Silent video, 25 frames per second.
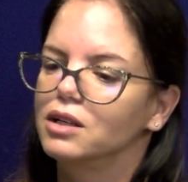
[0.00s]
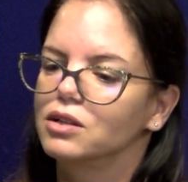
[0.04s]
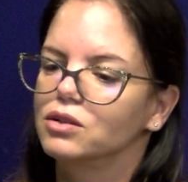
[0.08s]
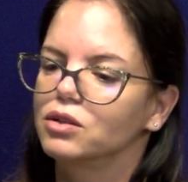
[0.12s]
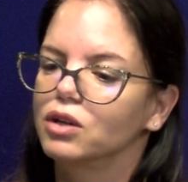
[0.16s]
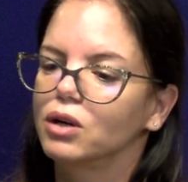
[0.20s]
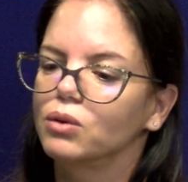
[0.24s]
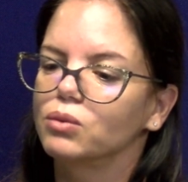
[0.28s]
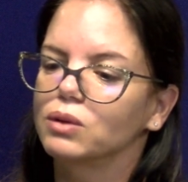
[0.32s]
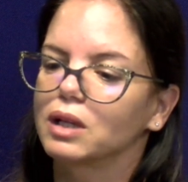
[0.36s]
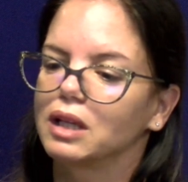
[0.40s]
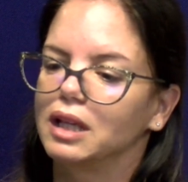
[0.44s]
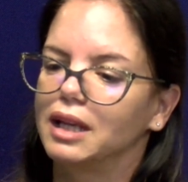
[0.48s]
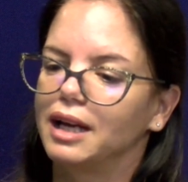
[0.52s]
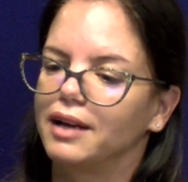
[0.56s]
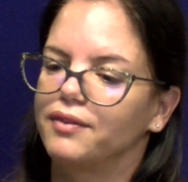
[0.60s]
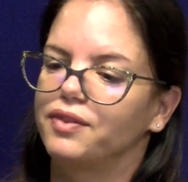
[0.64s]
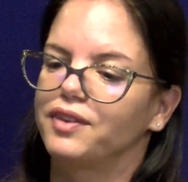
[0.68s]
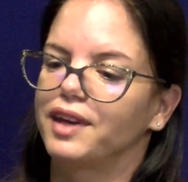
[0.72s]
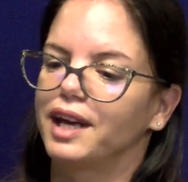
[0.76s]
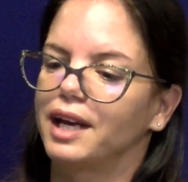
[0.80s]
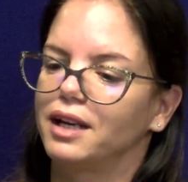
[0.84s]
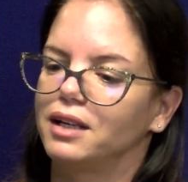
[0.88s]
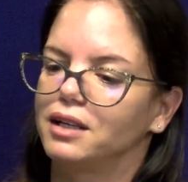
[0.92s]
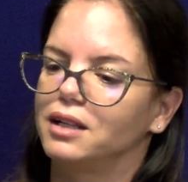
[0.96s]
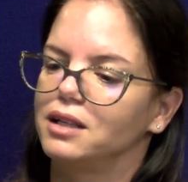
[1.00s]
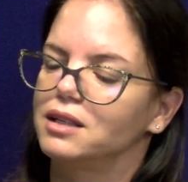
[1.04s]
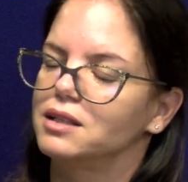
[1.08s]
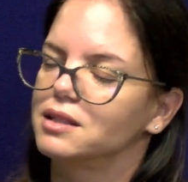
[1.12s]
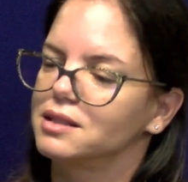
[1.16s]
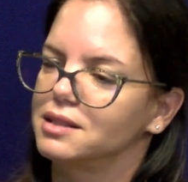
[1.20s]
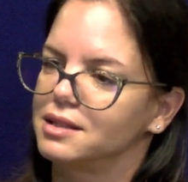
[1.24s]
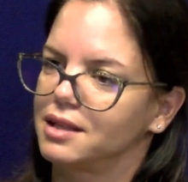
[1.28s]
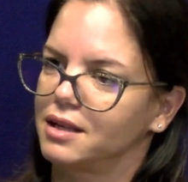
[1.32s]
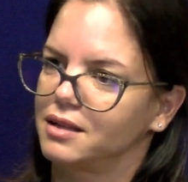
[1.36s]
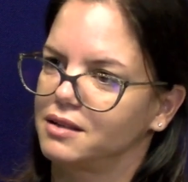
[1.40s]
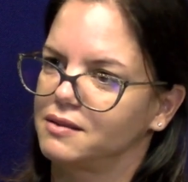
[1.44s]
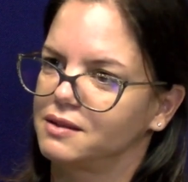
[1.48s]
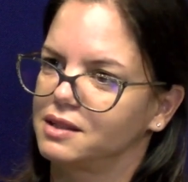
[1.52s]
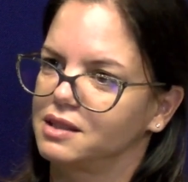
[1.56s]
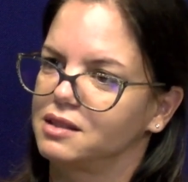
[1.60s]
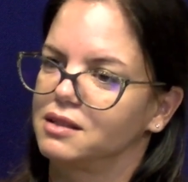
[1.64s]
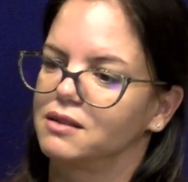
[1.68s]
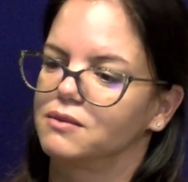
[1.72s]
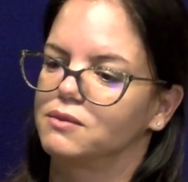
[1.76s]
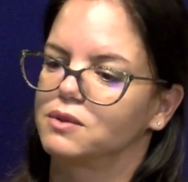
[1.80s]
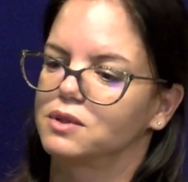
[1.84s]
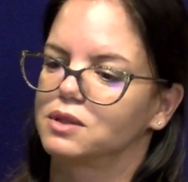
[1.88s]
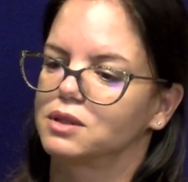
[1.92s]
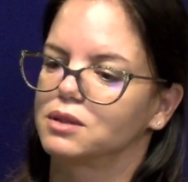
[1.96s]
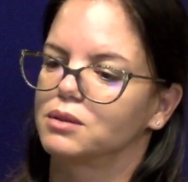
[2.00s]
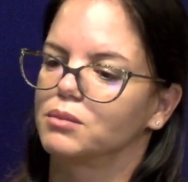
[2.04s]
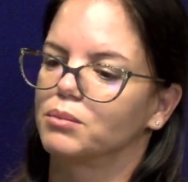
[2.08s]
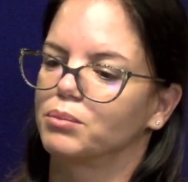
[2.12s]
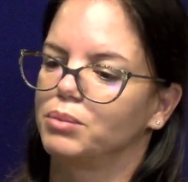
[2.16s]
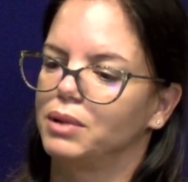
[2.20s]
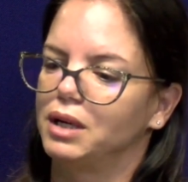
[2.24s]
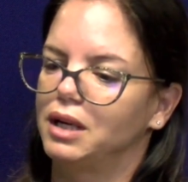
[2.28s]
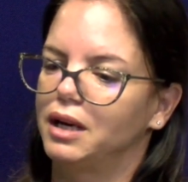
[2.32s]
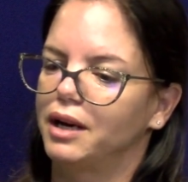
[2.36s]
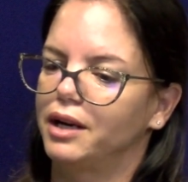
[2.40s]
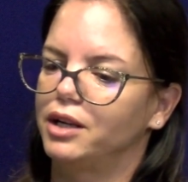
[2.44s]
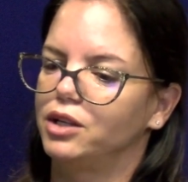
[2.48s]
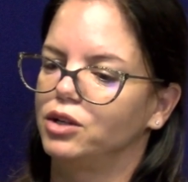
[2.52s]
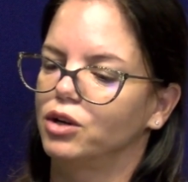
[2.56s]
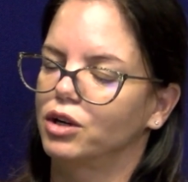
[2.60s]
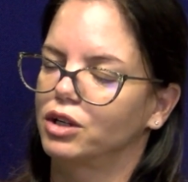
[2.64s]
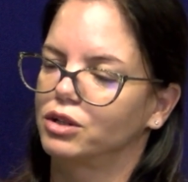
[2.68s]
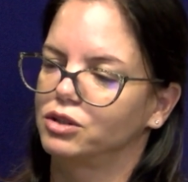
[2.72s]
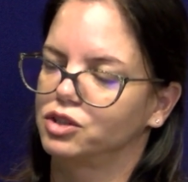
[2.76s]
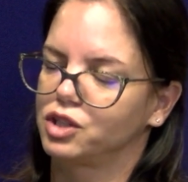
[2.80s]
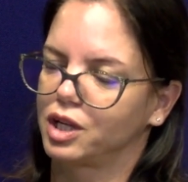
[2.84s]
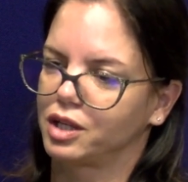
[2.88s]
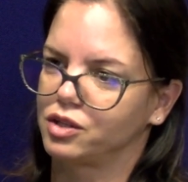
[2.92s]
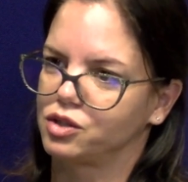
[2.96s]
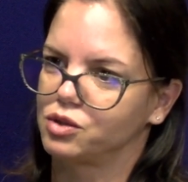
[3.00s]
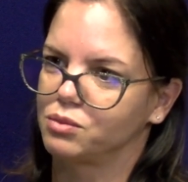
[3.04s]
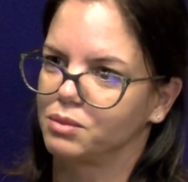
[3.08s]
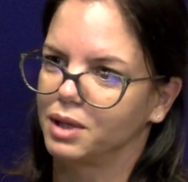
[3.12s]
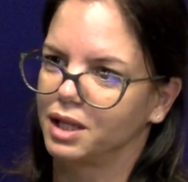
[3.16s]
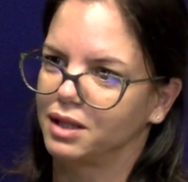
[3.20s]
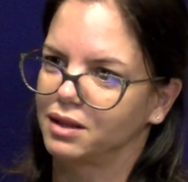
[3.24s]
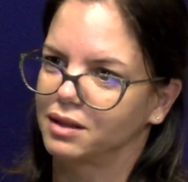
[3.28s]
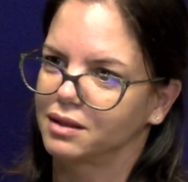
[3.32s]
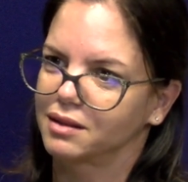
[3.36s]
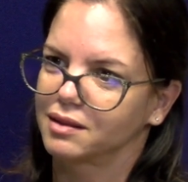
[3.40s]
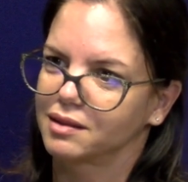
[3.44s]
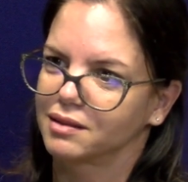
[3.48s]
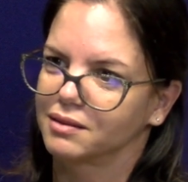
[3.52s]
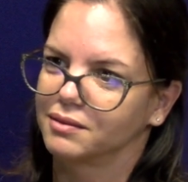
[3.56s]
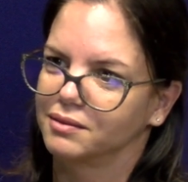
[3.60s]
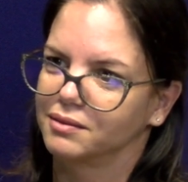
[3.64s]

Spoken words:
Don't let any incentives blur your judgment.